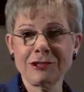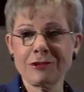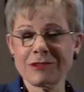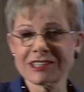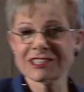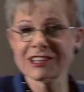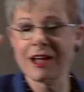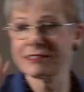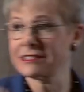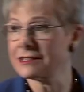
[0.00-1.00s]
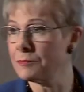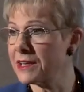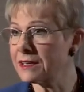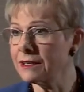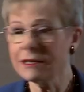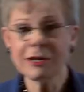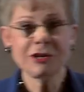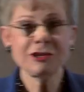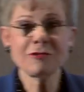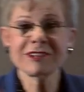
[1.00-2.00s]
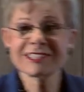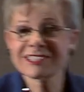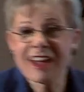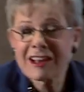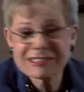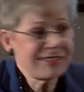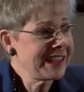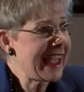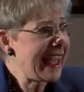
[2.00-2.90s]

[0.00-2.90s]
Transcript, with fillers: you can start in the middle, you can start at the